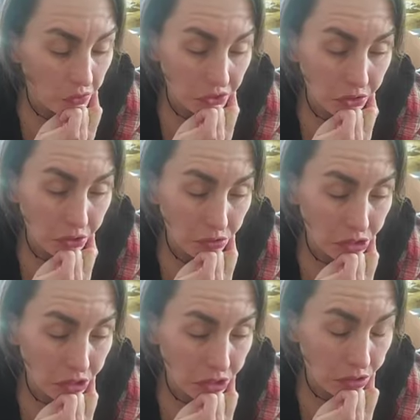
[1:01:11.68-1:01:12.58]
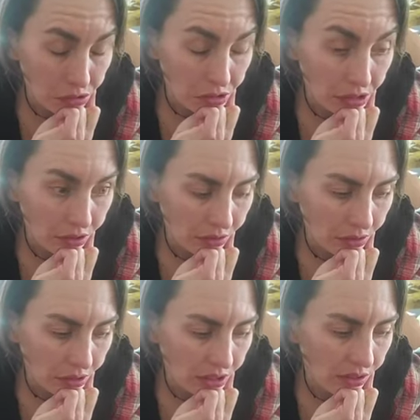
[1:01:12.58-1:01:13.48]
necessarily seeing the light
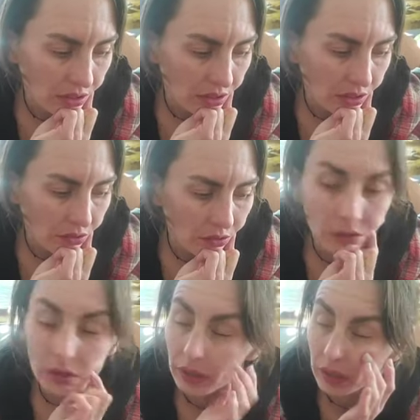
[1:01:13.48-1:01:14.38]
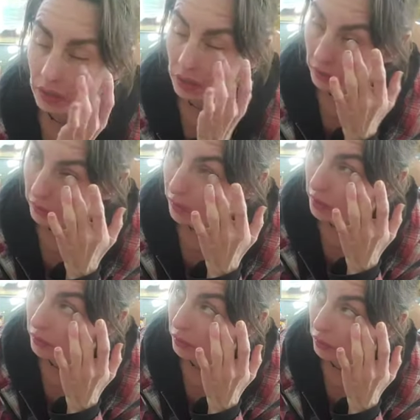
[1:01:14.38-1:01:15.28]
at the end of the tunnel. Like, this is a very
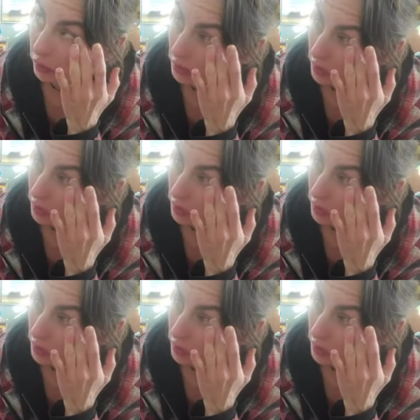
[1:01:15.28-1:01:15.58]
difficult